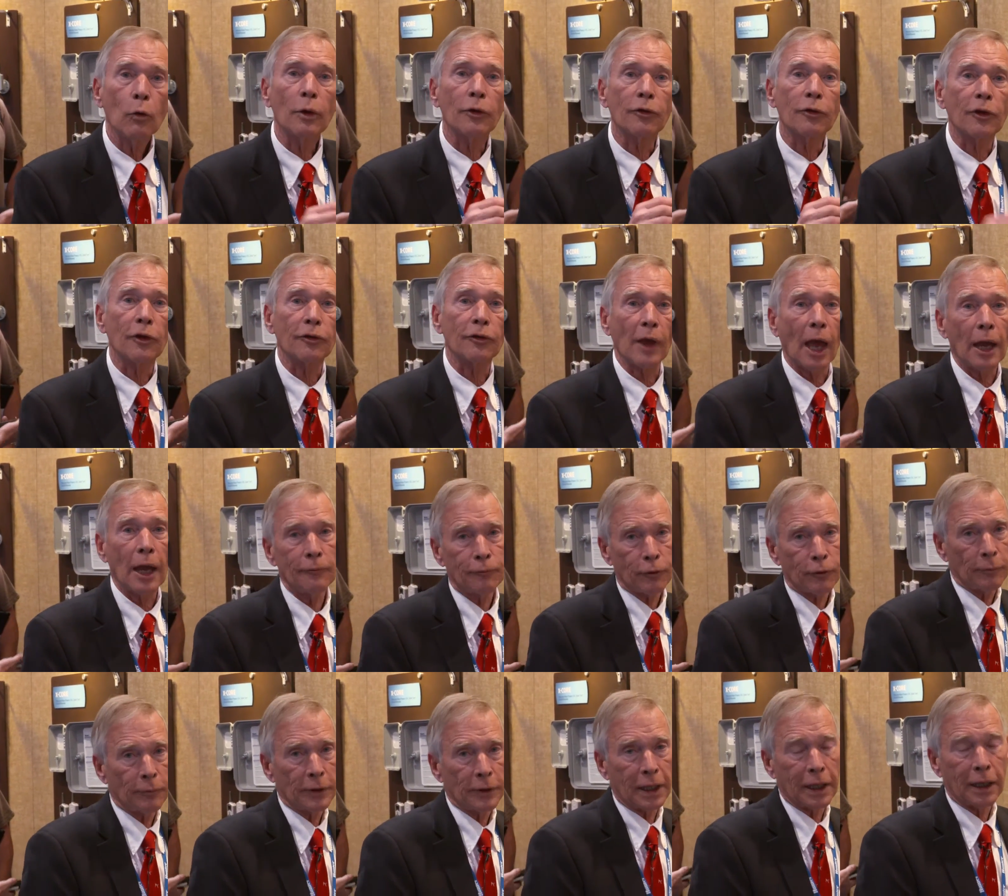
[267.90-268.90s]
was designed
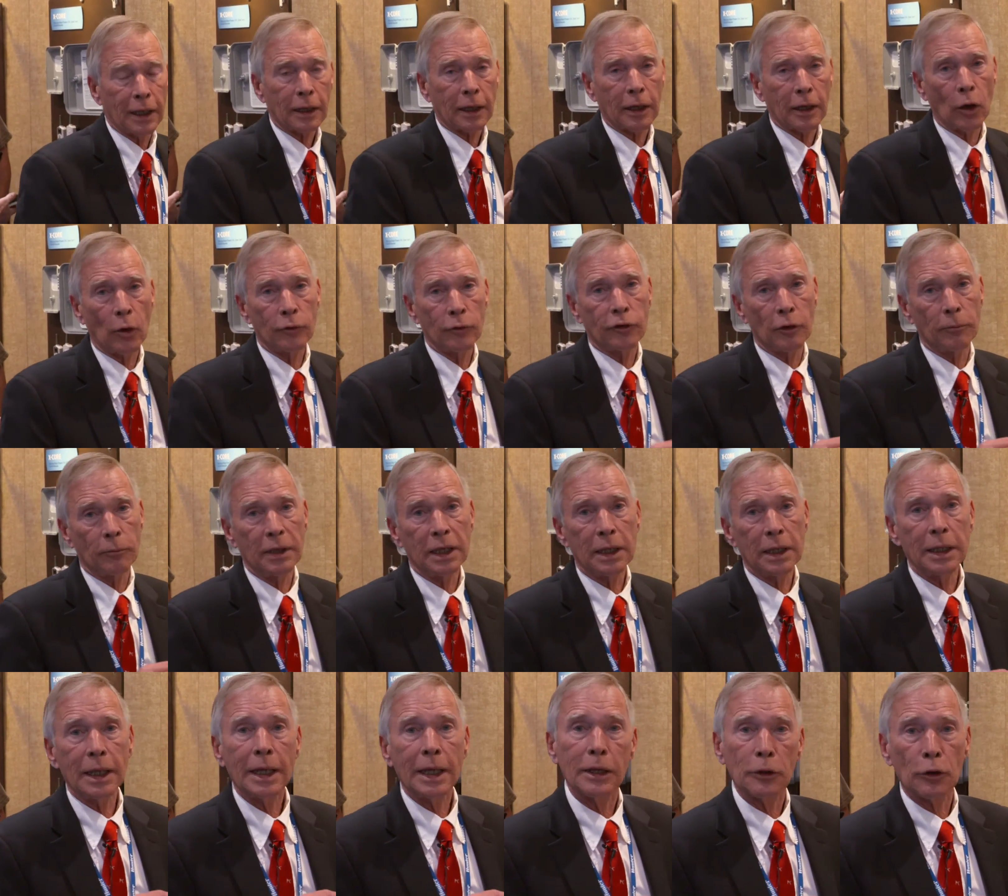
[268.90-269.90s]
from the get-go to be
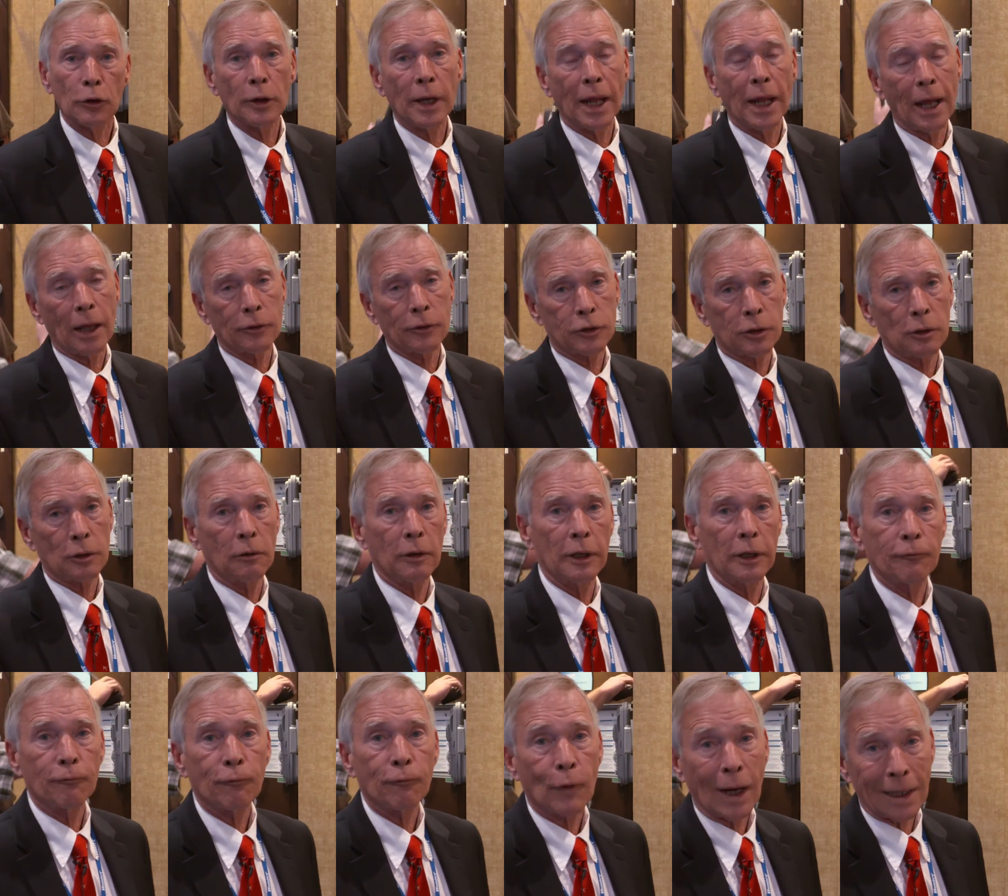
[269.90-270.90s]
an
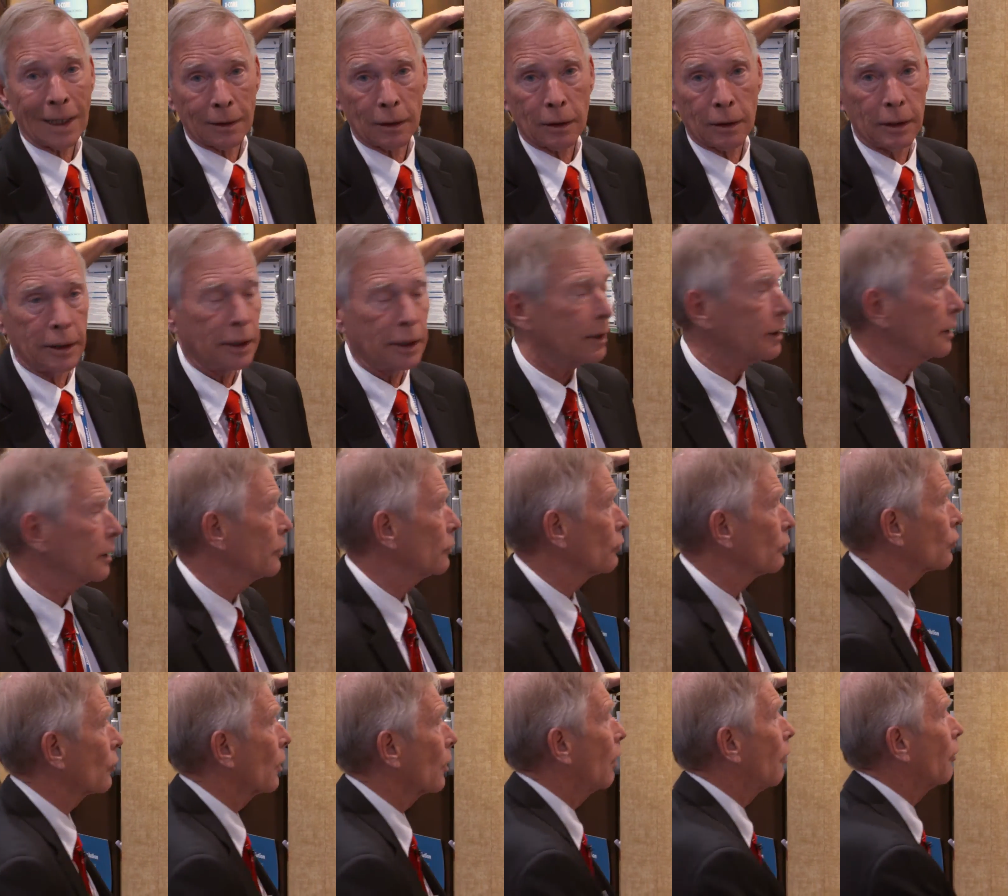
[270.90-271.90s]
internationally friendly
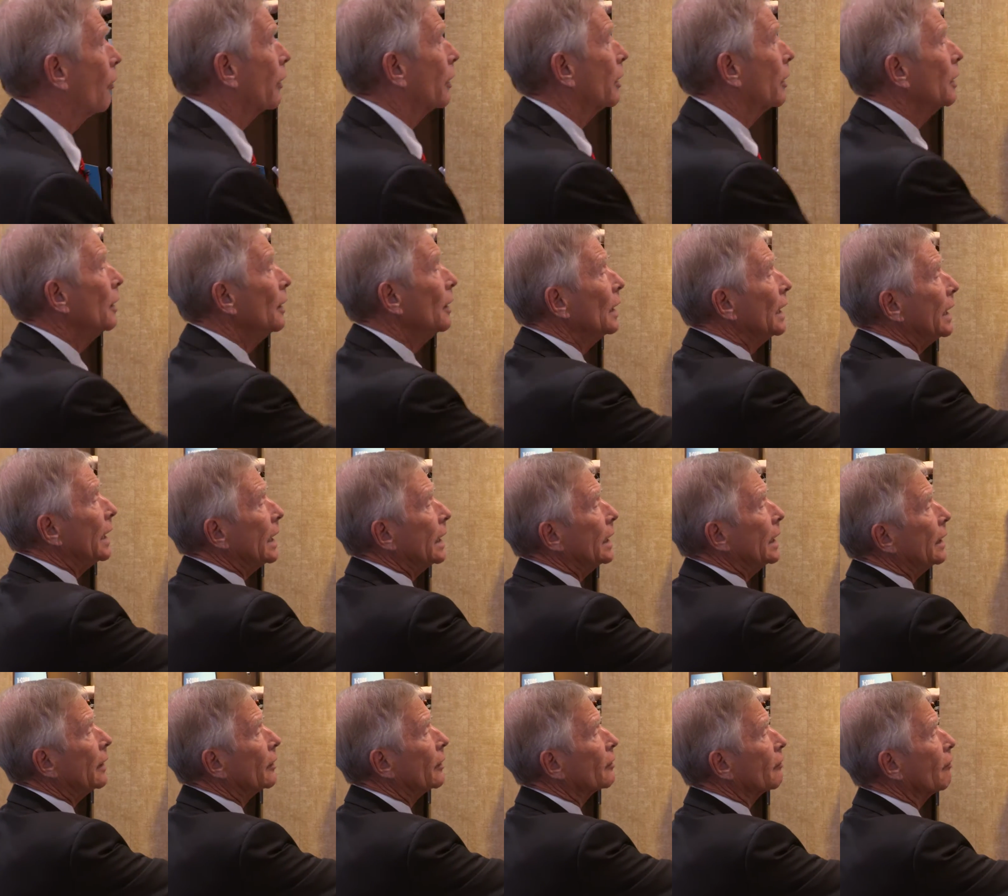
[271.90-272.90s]
controller.
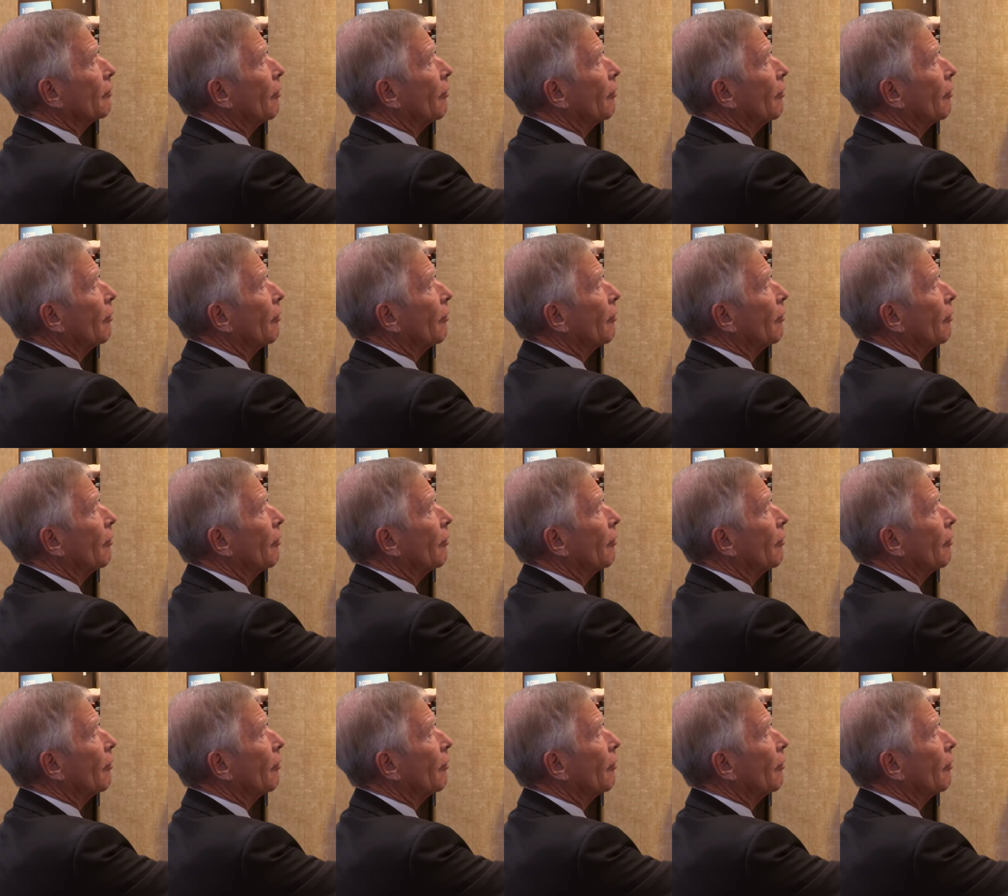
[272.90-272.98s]
It is